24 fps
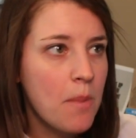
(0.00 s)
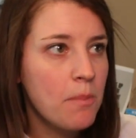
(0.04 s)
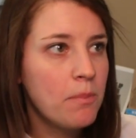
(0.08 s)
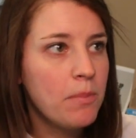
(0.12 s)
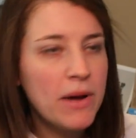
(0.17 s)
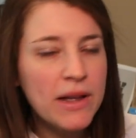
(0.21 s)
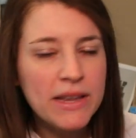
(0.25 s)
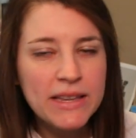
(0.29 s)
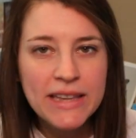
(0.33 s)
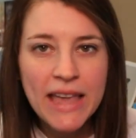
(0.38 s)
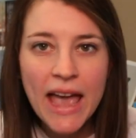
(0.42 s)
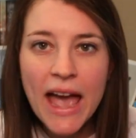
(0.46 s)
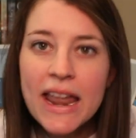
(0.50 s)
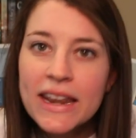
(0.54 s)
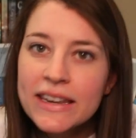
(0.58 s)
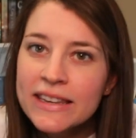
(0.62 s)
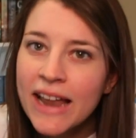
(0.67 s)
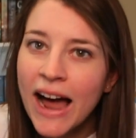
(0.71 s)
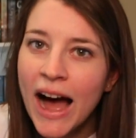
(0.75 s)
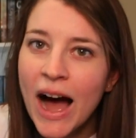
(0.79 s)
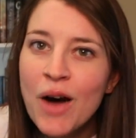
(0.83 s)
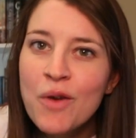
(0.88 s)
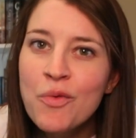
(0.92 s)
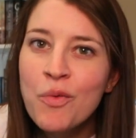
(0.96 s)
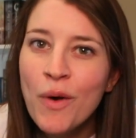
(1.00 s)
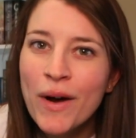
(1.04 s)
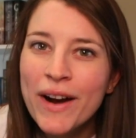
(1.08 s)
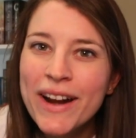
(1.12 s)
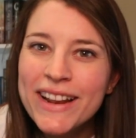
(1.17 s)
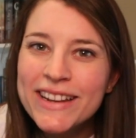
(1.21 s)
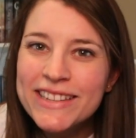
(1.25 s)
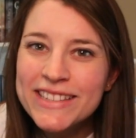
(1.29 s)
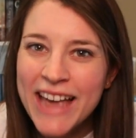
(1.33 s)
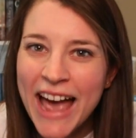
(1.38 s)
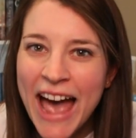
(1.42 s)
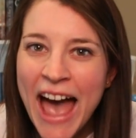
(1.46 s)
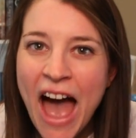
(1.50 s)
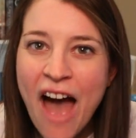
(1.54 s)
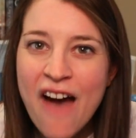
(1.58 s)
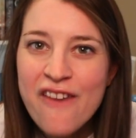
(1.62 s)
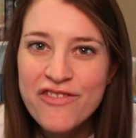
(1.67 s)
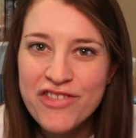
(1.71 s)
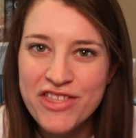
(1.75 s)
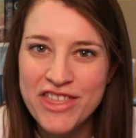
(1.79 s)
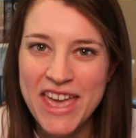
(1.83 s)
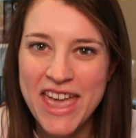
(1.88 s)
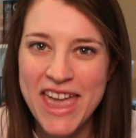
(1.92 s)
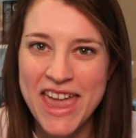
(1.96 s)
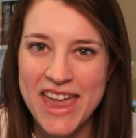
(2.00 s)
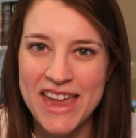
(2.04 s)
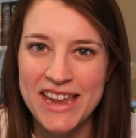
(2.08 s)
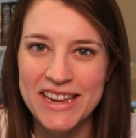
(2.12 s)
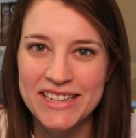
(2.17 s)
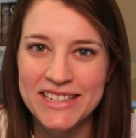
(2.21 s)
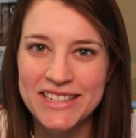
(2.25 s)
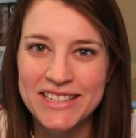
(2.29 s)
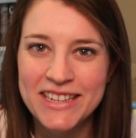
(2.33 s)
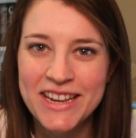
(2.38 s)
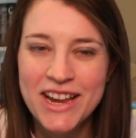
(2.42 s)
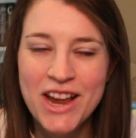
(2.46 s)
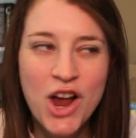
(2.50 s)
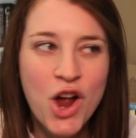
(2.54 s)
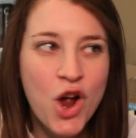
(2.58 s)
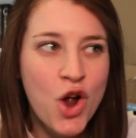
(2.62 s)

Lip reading: but yet not wanting to have things.